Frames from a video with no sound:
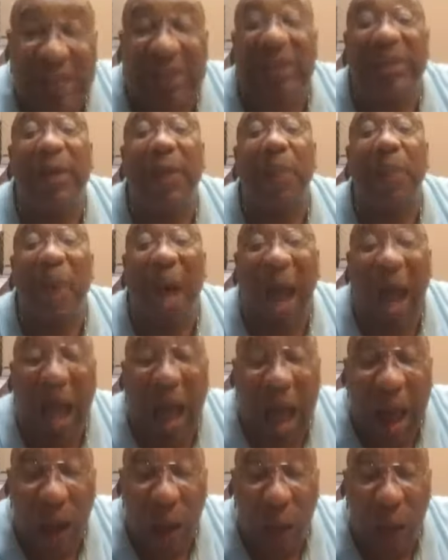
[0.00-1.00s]
the
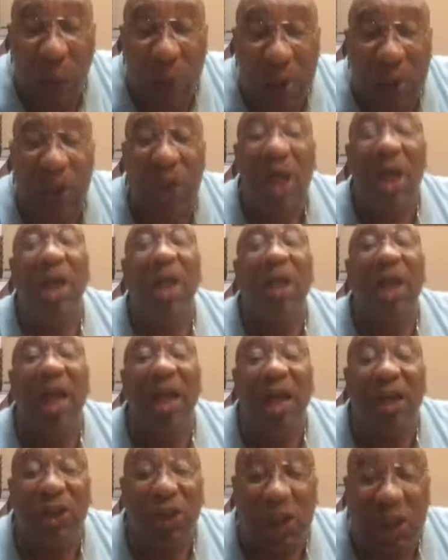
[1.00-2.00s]
powers that
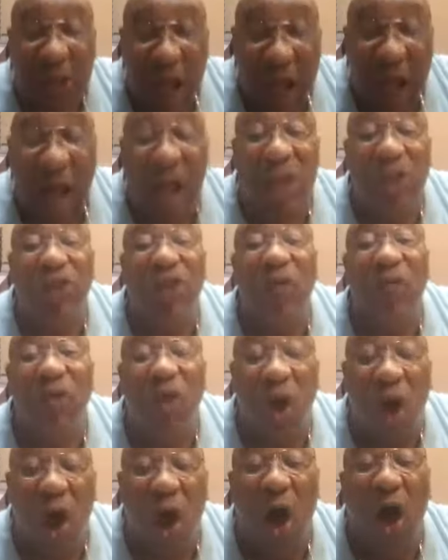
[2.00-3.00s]
a child of
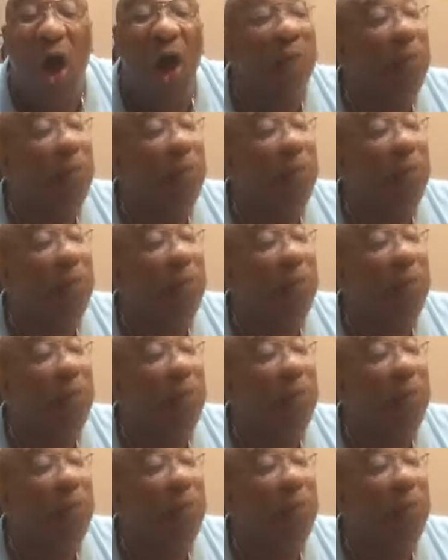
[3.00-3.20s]
God